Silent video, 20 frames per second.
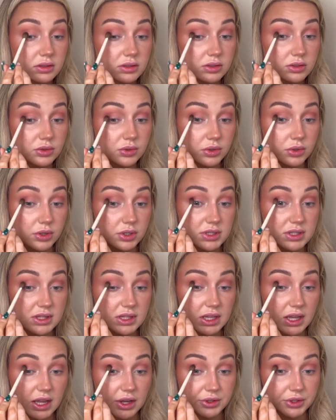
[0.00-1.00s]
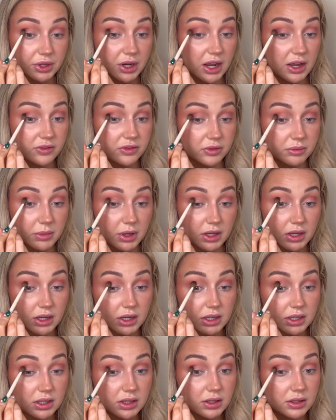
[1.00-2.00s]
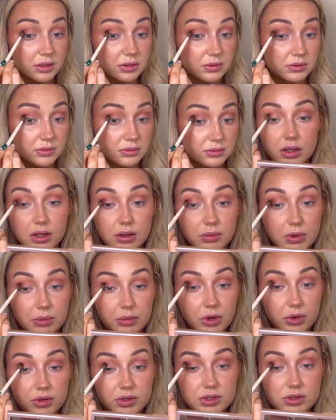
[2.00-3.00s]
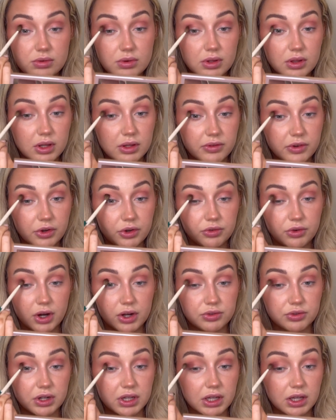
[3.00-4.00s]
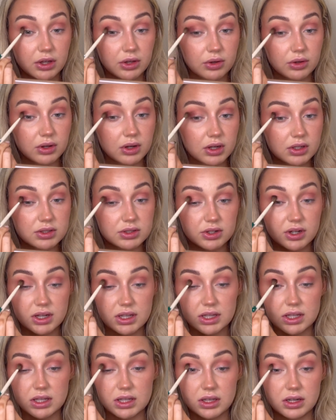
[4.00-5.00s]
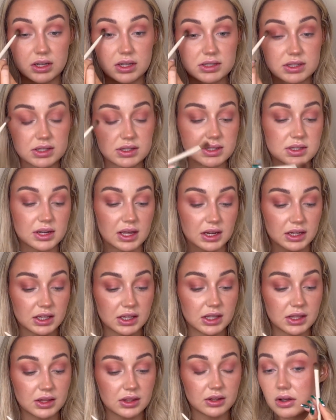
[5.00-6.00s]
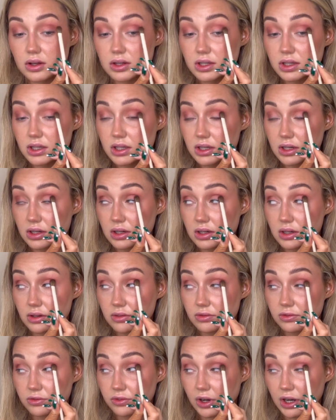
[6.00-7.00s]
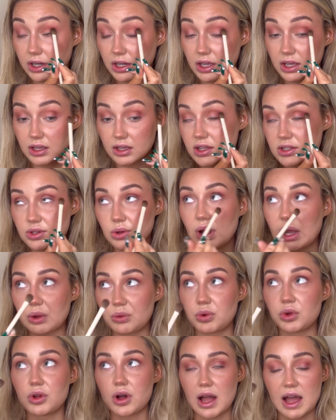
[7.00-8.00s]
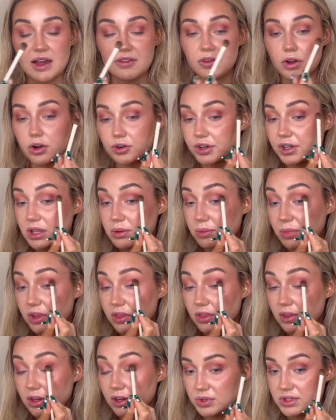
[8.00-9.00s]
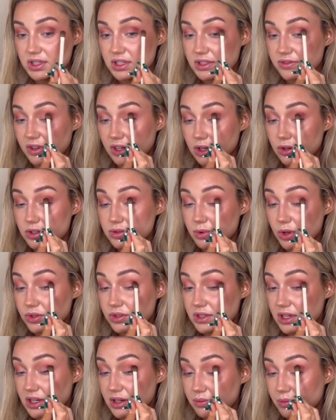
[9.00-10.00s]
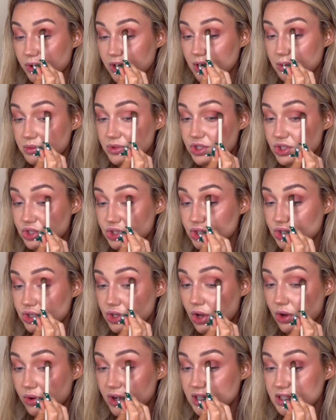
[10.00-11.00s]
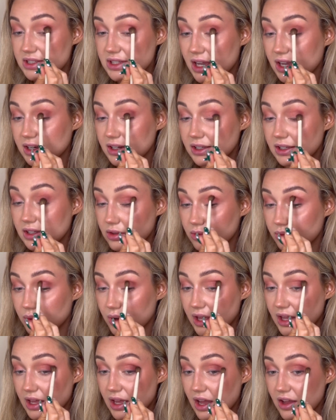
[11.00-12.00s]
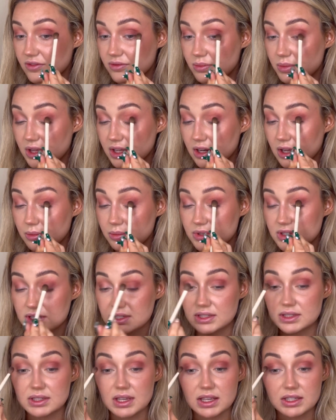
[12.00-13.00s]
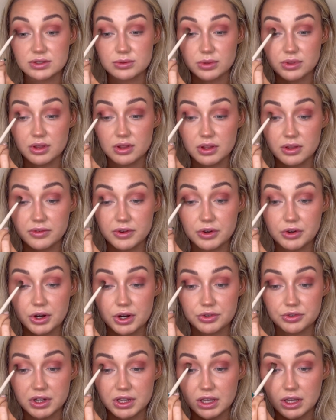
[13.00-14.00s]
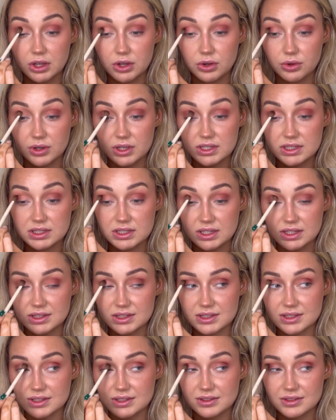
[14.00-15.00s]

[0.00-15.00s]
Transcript: towards the outer half of my eye. I'm going to Olivia Rodrigo concert in Cincinnati on Friday, so I will have already been there once this video is posted, but I'm so excited. The way I've been obsessed with Olivia Rodrigo since